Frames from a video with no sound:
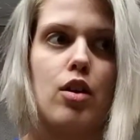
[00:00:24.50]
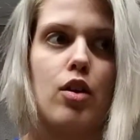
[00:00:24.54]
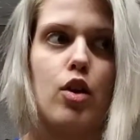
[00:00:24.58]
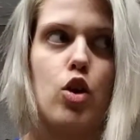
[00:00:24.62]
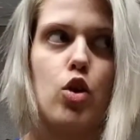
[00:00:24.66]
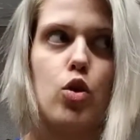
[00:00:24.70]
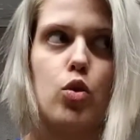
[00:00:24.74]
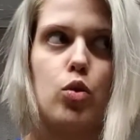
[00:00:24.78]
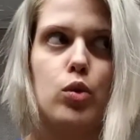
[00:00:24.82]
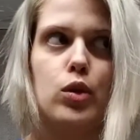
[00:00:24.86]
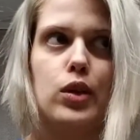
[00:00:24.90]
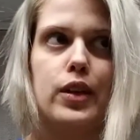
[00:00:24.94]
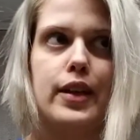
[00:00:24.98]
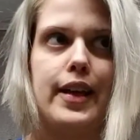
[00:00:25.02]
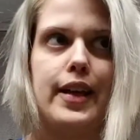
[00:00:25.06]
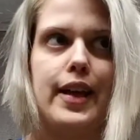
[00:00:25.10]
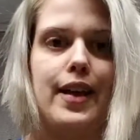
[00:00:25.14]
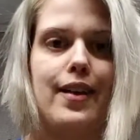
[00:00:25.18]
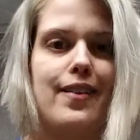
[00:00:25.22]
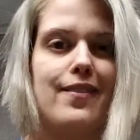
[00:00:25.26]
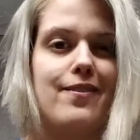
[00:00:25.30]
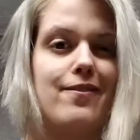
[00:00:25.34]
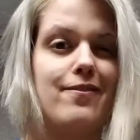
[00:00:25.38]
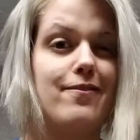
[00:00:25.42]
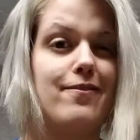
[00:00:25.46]

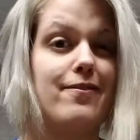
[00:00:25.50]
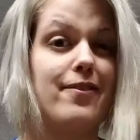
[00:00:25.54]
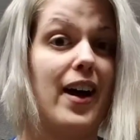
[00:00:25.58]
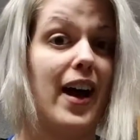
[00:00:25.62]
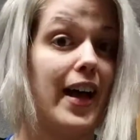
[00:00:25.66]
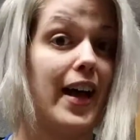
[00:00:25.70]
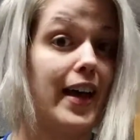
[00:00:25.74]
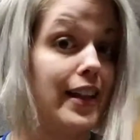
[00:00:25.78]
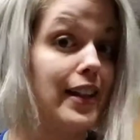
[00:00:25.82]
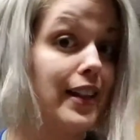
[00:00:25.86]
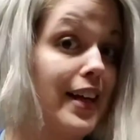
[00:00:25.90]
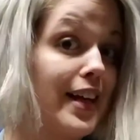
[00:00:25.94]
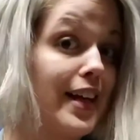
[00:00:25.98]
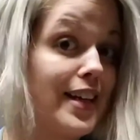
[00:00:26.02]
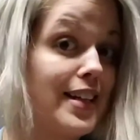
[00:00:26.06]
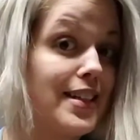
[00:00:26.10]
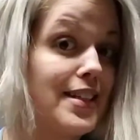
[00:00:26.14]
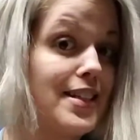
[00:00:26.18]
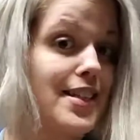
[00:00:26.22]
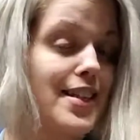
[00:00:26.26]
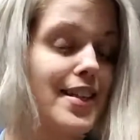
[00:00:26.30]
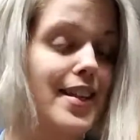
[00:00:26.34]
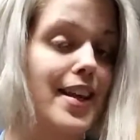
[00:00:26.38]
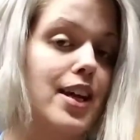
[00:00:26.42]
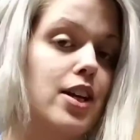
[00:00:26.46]
cooling
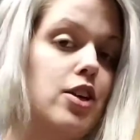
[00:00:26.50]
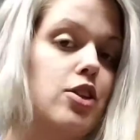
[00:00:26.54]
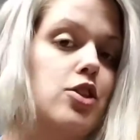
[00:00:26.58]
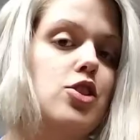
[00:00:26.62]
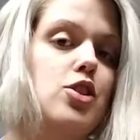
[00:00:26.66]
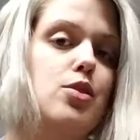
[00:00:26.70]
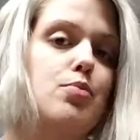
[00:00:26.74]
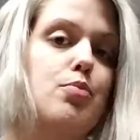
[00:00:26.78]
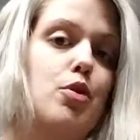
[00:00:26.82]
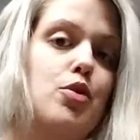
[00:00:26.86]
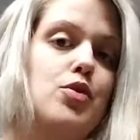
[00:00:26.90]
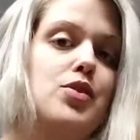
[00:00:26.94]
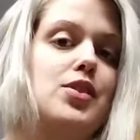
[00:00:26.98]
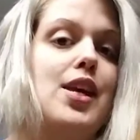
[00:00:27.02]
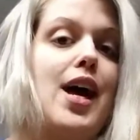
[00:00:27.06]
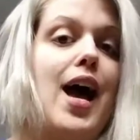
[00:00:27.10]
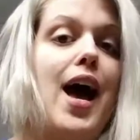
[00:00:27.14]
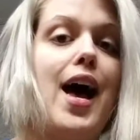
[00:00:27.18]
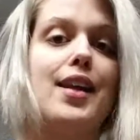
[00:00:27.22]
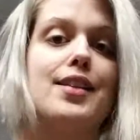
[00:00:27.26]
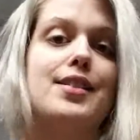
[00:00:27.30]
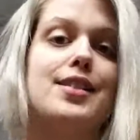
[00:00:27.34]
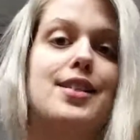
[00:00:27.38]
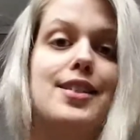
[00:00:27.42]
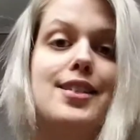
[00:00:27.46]
violet that you're supposed to
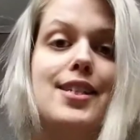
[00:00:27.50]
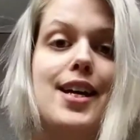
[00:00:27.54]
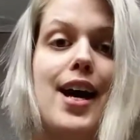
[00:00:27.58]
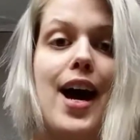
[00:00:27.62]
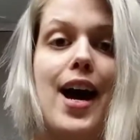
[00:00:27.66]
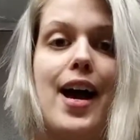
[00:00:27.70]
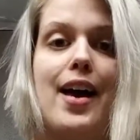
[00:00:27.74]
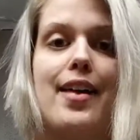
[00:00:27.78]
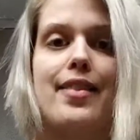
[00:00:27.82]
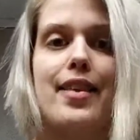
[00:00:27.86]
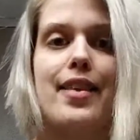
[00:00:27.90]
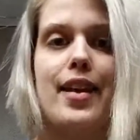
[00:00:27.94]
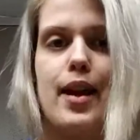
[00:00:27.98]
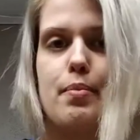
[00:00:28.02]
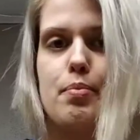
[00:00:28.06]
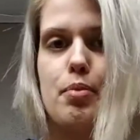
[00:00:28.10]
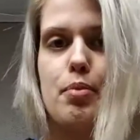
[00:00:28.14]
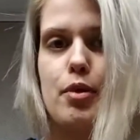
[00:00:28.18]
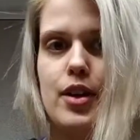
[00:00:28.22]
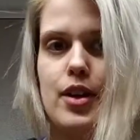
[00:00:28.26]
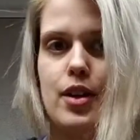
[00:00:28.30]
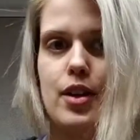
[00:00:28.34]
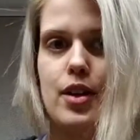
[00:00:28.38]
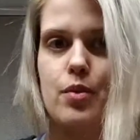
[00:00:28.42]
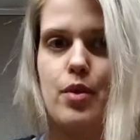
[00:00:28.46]
add to dye that I
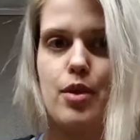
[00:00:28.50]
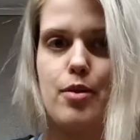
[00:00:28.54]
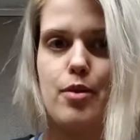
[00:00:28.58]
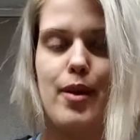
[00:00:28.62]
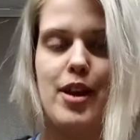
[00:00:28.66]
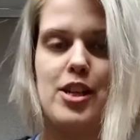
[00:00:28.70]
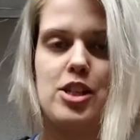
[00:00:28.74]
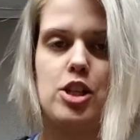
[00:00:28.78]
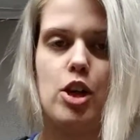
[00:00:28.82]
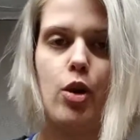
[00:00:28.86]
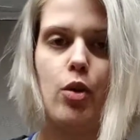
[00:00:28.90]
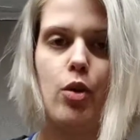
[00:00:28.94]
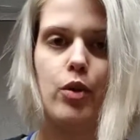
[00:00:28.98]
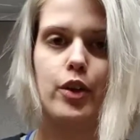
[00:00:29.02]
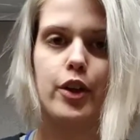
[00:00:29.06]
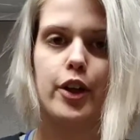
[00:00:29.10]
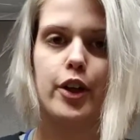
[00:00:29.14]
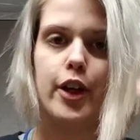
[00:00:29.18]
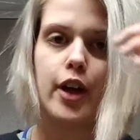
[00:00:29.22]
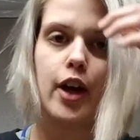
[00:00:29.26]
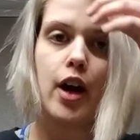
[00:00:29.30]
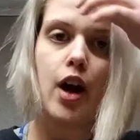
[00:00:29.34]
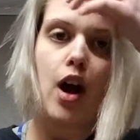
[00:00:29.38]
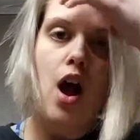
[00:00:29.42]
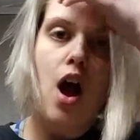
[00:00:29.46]
put in with my
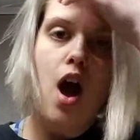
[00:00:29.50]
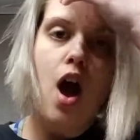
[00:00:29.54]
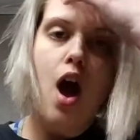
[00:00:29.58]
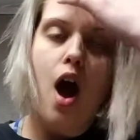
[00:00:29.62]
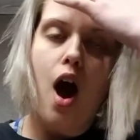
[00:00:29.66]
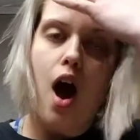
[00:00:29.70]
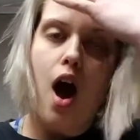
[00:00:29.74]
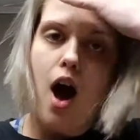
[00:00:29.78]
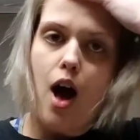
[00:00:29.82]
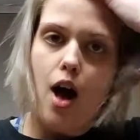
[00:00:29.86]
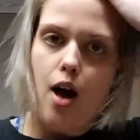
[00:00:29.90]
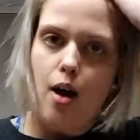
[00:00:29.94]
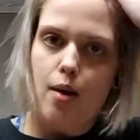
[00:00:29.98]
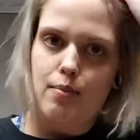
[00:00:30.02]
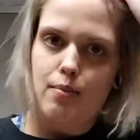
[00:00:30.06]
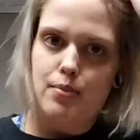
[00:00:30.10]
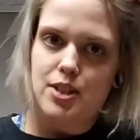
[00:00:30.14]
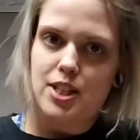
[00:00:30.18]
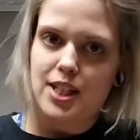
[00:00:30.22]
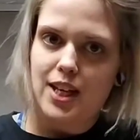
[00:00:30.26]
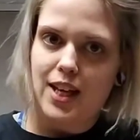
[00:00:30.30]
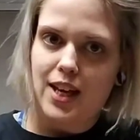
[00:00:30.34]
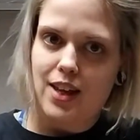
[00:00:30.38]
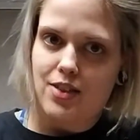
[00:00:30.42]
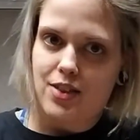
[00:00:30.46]
toner
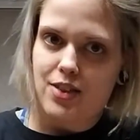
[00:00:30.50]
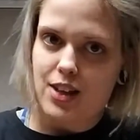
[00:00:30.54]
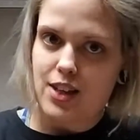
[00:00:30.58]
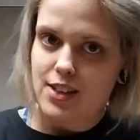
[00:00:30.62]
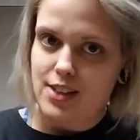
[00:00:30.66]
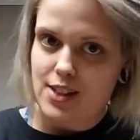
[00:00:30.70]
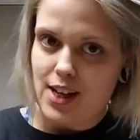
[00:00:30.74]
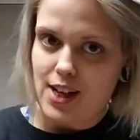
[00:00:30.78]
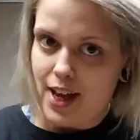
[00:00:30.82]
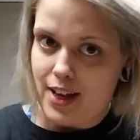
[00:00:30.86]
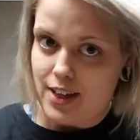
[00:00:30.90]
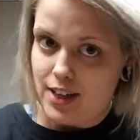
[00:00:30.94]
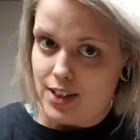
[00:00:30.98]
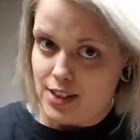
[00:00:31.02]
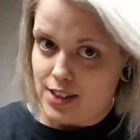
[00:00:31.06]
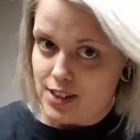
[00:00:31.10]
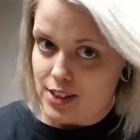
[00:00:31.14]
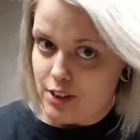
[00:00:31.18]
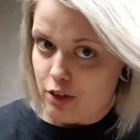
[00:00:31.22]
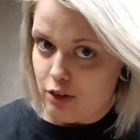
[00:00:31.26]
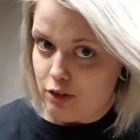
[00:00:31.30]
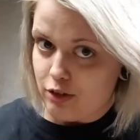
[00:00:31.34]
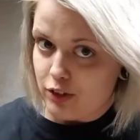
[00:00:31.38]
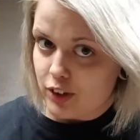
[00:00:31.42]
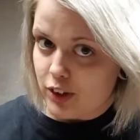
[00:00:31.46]
to get this kind of
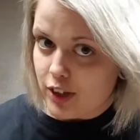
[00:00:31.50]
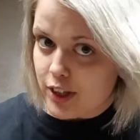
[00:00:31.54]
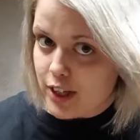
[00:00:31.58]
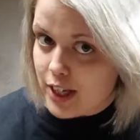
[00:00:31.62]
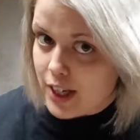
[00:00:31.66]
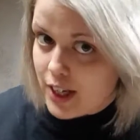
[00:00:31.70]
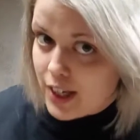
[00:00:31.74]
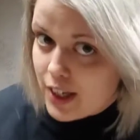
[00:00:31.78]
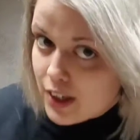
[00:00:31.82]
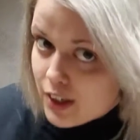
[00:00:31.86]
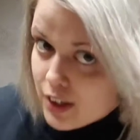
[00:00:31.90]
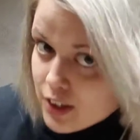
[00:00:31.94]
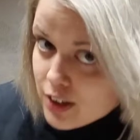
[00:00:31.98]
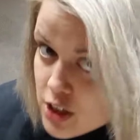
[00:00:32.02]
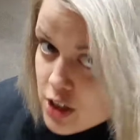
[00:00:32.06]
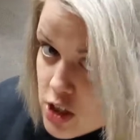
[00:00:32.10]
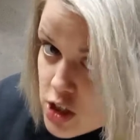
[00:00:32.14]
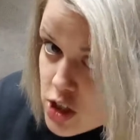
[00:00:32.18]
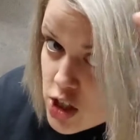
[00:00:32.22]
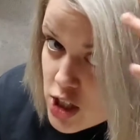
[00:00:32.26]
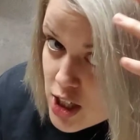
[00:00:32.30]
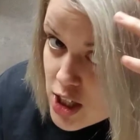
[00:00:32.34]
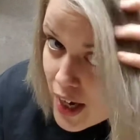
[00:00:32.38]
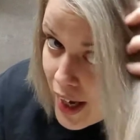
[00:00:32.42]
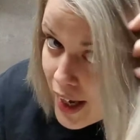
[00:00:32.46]
silvery
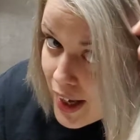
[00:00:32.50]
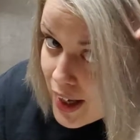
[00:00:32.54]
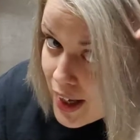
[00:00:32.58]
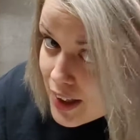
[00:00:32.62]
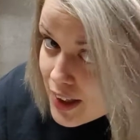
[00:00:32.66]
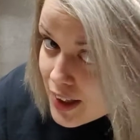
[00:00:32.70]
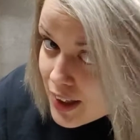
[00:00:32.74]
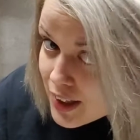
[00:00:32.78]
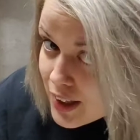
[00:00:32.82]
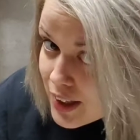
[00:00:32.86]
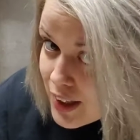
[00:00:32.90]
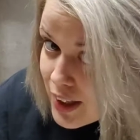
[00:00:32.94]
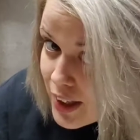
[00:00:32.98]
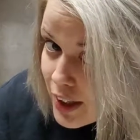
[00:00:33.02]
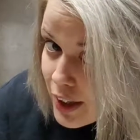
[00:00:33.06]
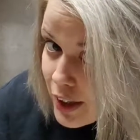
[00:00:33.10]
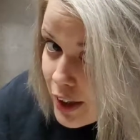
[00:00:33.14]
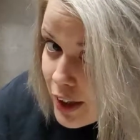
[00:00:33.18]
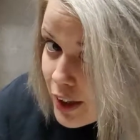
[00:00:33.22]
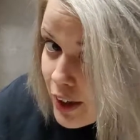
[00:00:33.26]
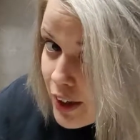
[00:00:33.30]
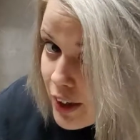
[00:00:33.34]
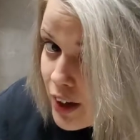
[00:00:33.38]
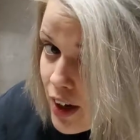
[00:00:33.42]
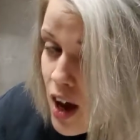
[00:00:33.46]
shade
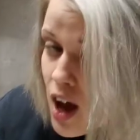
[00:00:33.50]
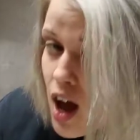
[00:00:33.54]
here.